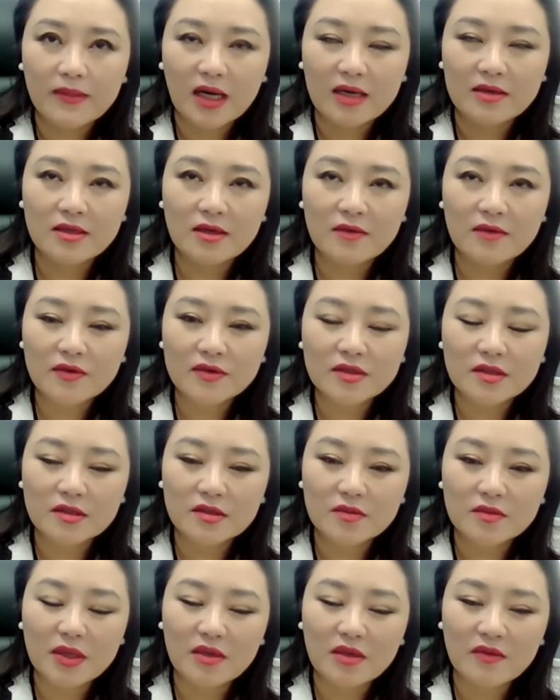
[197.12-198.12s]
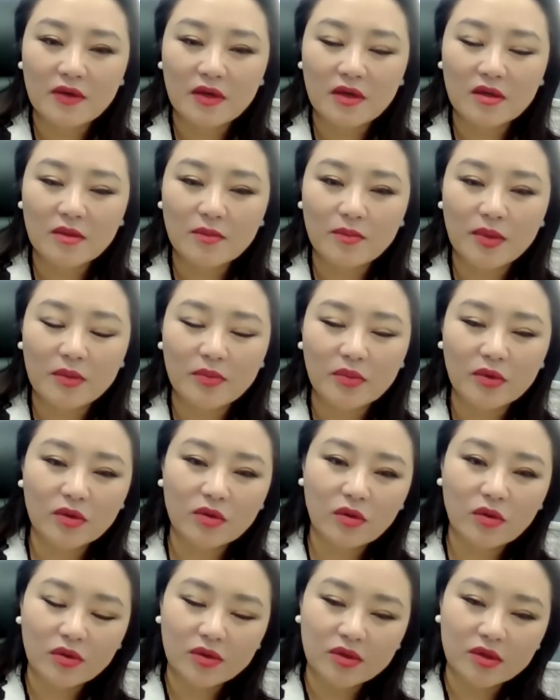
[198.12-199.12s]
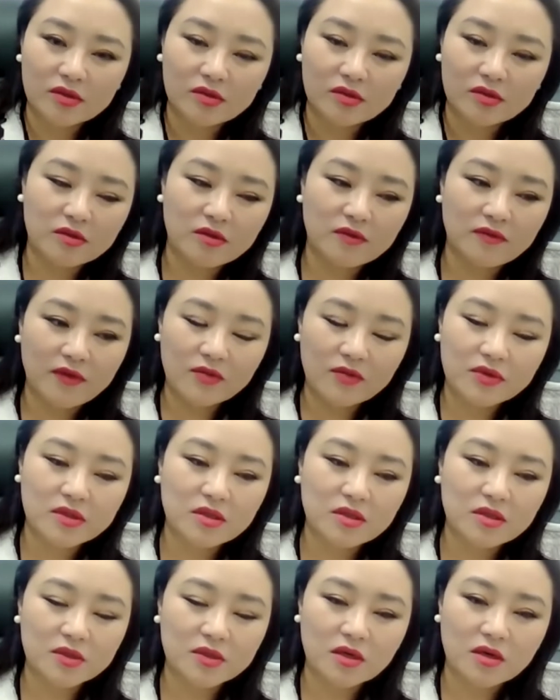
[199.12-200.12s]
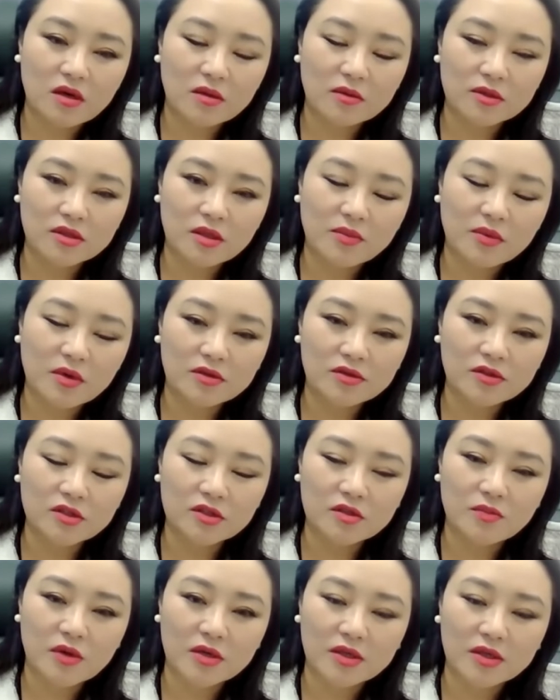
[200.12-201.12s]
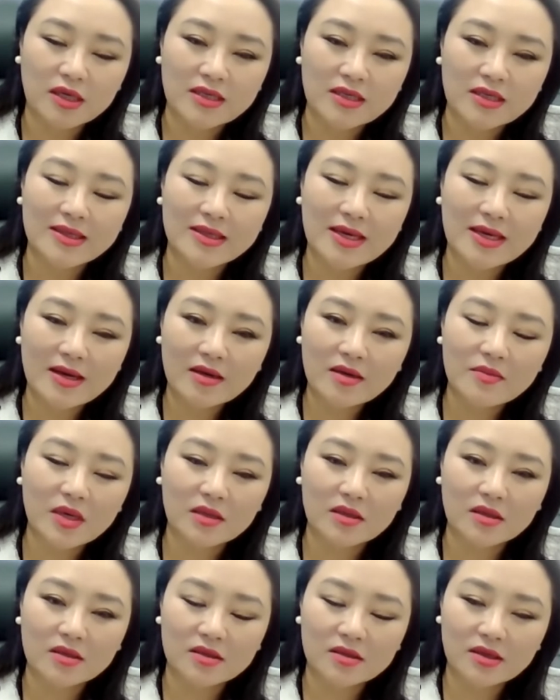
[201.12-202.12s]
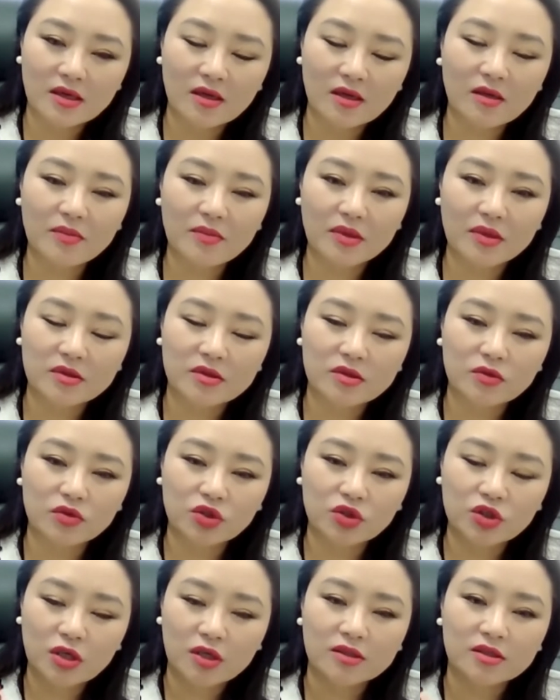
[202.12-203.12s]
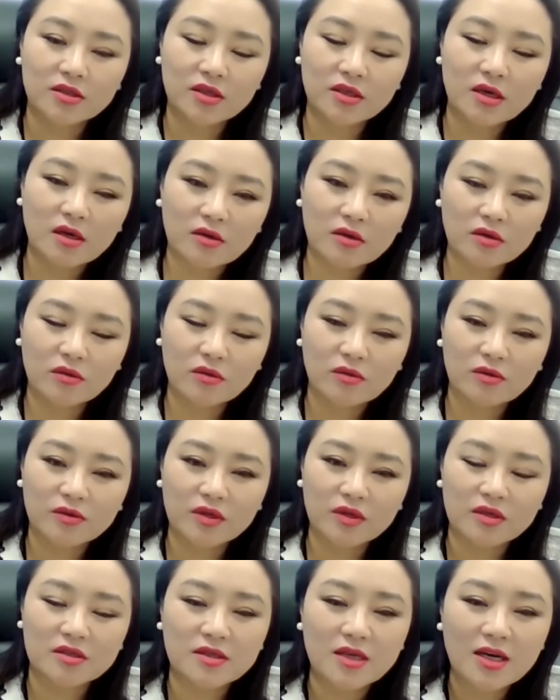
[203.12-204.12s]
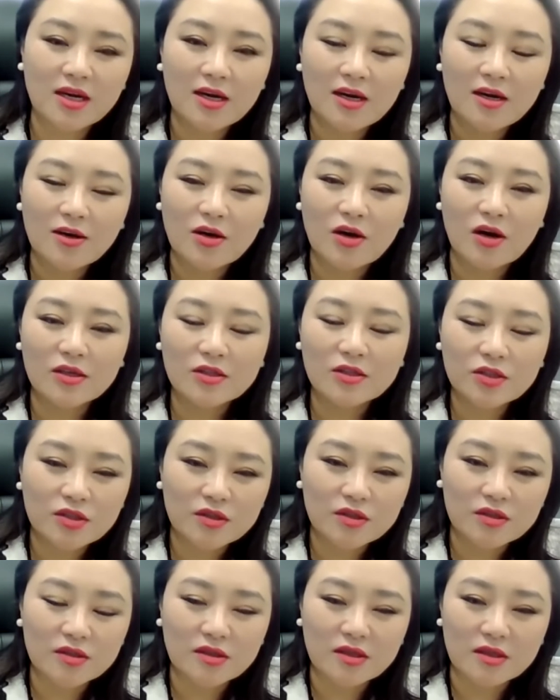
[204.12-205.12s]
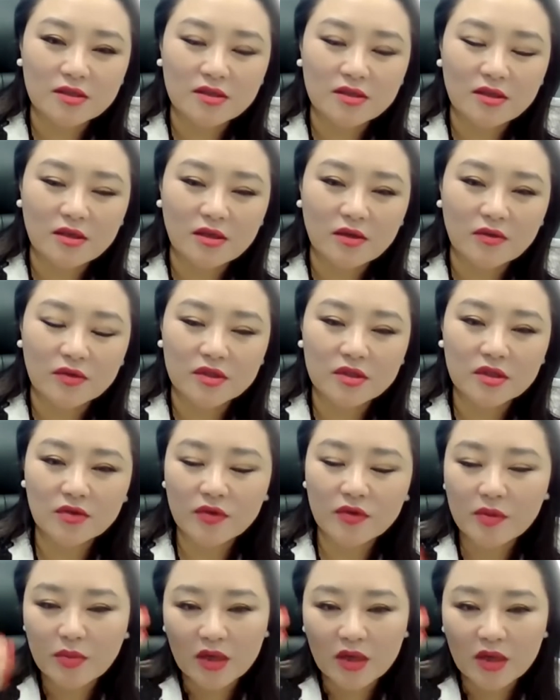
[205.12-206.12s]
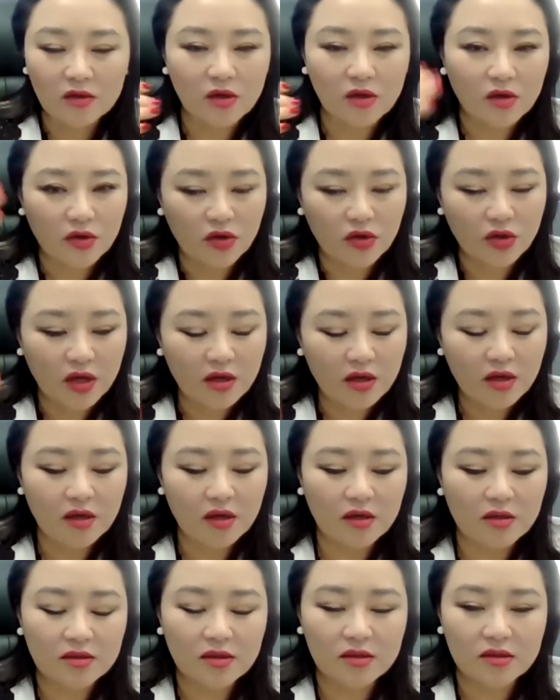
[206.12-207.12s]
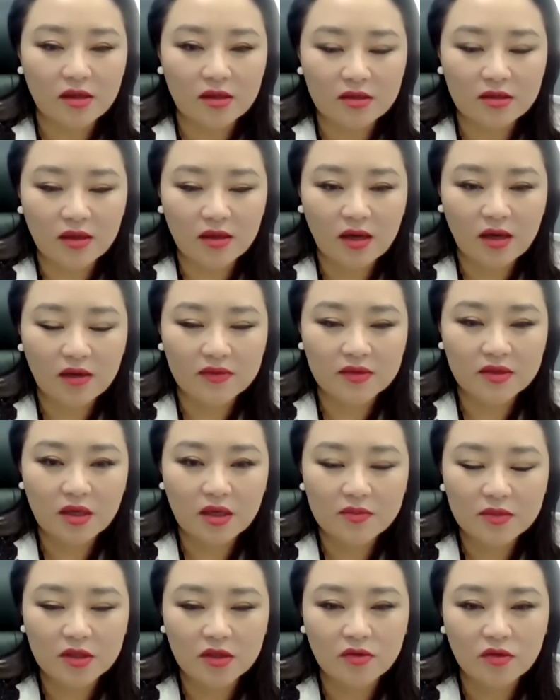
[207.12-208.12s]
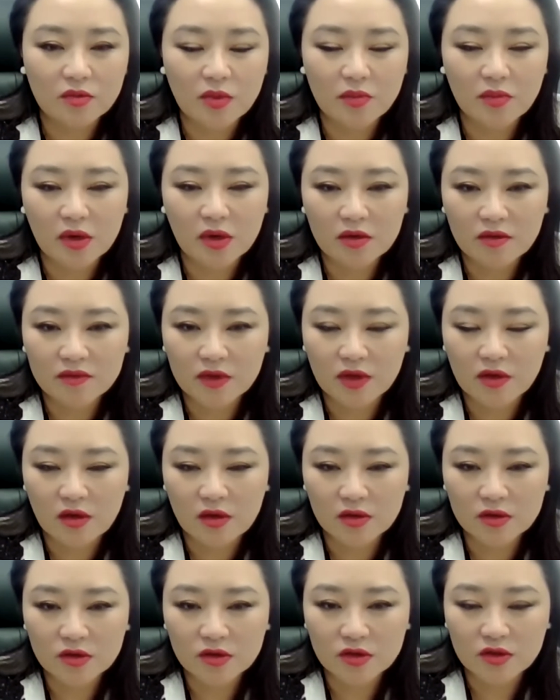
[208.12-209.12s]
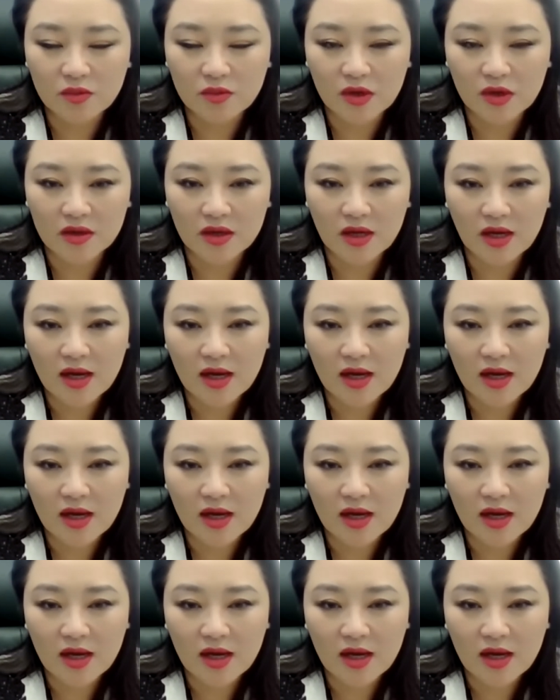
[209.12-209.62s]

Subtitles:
differences between people going into the very deep subconscious part is ketamine is helping to shut down all this consciousness, and screaming and our thinking. So that a lot of times it could be part of the conscious part.